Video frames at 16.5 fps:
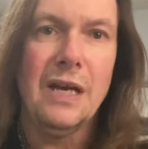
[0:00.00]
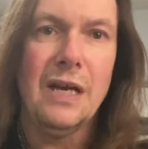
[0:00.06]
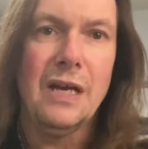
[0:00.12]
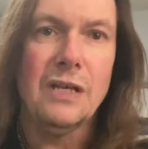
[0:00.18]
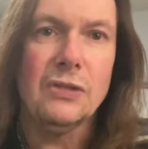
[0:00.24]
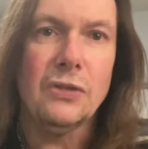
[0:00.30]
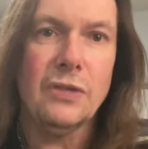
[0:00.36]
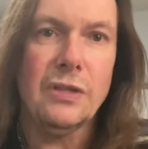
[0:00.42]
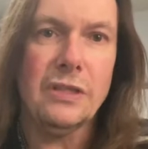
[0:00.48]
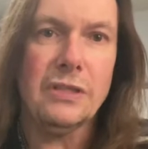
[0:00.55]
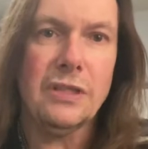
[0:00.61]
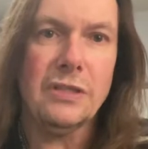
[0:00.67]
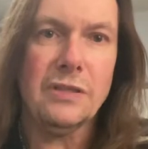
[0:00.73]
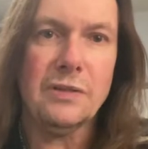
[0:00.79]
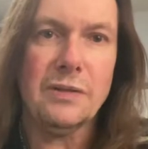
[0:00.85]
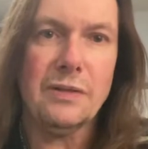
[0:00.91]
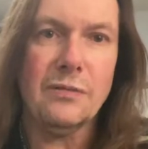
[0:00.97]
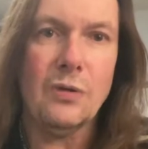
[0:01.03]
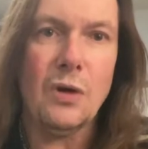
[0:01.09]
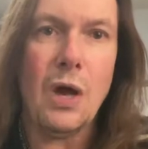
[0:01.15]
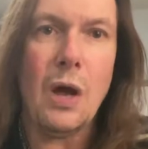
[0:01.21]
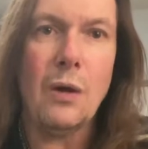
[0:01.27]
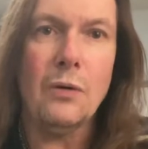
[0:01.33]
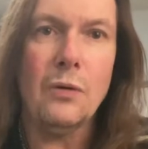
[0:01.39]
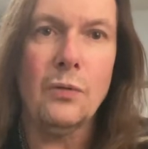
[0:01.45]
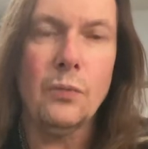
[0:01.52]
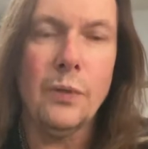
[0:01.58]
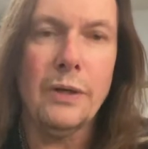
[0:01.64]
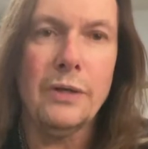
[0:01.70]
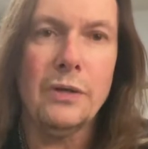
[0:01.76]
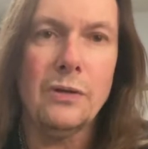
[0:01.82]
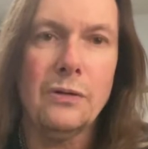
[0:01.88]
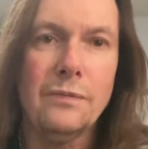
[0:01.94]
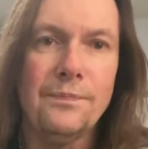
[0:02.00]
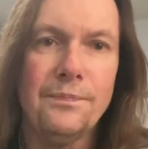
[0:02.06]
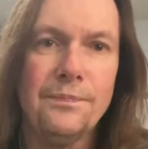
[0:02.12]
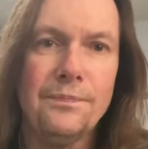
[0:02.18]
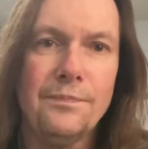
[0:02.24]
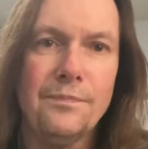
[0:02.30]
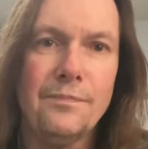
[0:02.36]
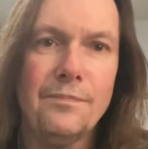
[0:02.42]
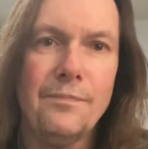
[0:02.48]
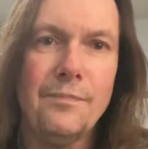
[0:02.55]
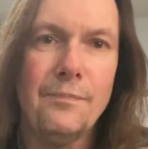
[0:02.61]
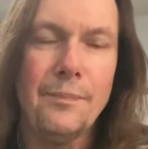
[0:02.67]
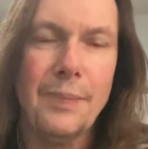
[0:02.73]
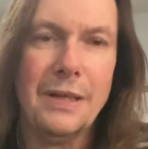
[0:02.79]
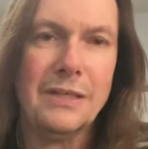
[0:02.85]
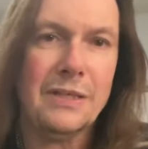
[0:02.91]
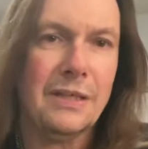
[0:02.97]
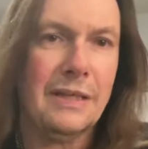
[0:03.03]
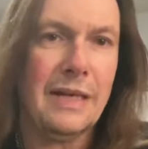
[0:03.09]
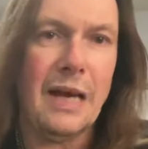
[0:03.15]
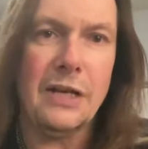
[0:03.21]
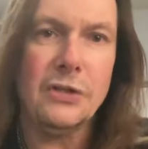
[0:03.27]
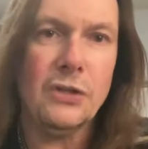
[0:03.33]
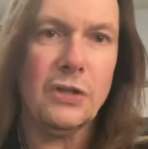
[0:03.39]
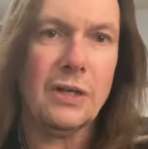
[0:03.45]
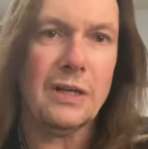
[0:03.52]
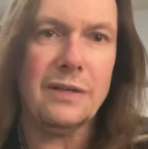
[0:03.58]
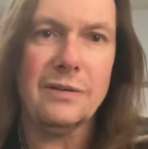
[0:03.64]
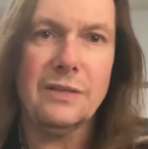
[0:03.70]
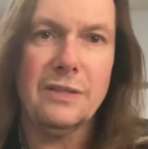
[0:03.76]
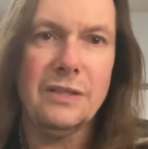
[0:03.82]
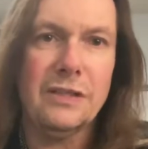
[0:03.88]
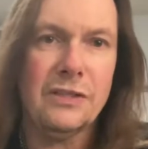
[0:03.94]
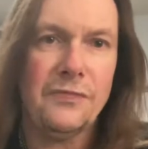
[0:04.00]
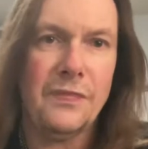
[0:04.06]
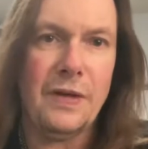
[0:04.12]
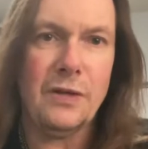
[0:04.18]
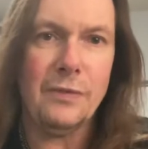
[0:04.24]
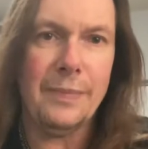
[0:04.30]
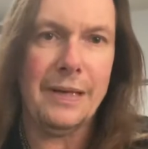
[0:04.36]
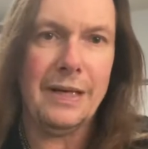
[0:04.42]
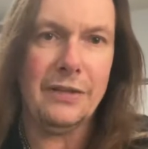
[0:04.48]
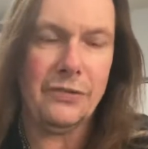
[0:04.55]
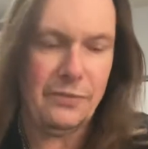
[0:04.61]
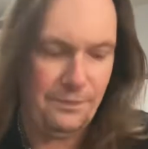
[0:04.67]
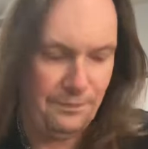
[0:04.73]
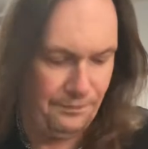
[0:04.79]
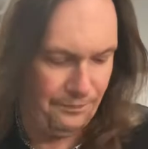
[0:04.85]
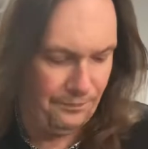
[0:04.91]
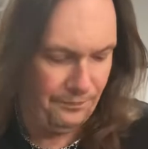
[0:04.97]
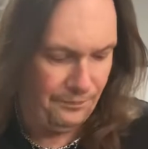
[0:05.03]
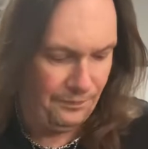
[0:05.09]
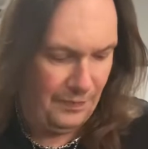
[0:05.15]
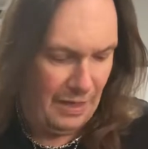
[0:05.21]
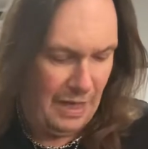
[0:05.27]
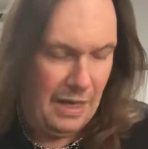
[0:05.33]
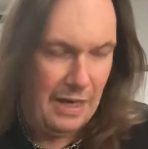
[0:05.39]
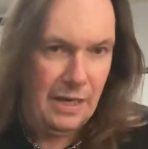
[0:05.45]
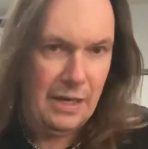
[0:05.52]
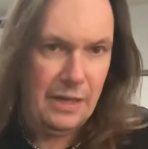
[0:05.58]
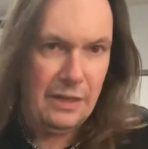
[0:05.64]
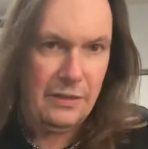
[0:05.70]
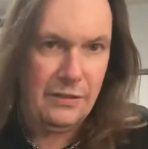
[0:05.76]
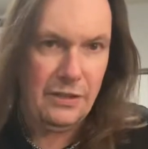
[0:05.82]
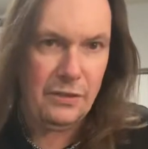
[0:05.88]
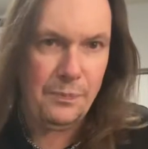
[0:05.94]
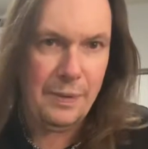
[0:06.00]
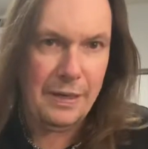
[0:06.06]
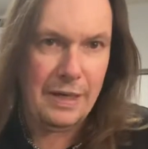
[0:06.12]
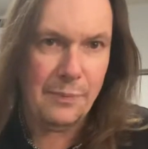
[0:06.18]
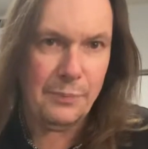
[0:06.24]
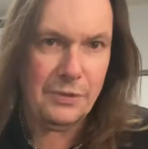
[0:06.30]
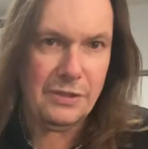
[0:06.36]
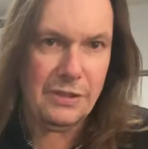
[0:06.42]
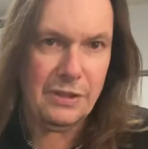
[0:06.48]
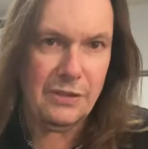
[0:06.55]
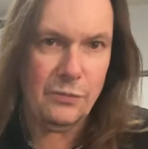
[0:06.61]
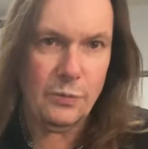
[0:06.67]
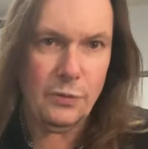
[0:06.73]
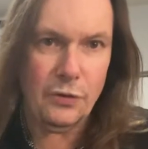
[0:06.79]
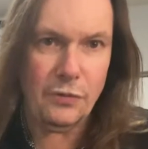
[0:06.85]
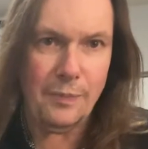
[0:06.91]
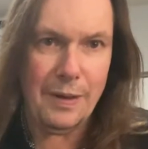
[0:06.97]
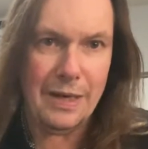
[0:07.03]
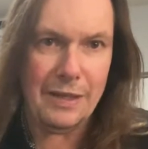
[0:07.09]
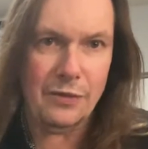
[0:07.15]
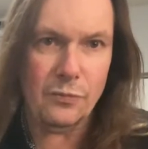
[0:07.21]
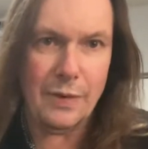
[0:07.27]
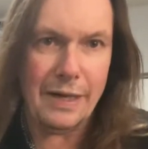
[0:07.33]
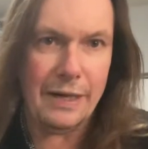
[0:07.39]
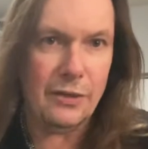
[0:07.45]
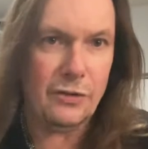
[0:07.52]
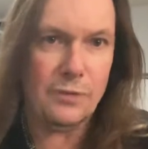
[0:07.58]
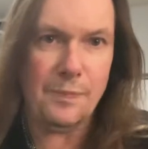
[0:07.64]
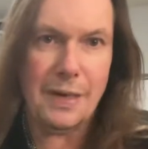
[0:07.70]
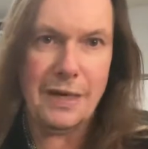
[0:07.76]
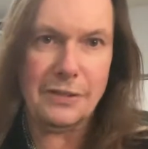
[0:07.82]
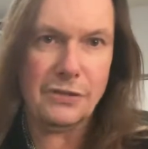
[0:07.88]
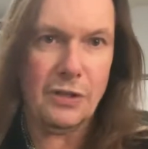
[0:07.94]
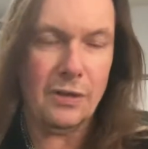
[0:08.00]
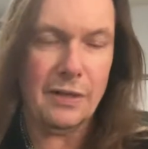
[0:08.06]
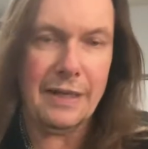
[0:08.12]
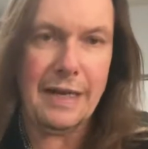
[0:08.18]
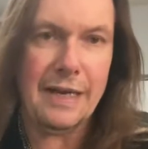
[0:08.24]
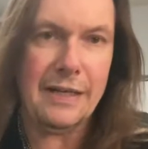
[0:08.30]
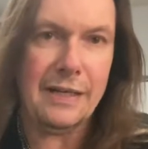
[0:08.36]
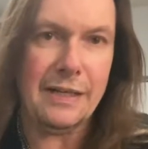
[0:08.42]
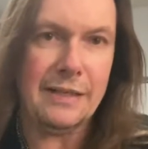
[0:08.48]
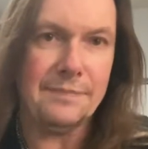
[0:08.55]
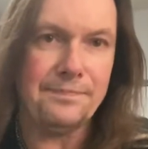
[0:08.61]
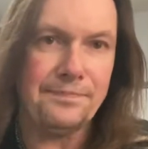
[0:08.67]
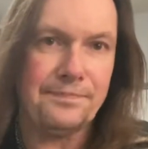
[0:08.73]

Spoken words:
So this is real, basically, I took this Fender bass. This pickup was in the real spot, the regular spot's all it had in it.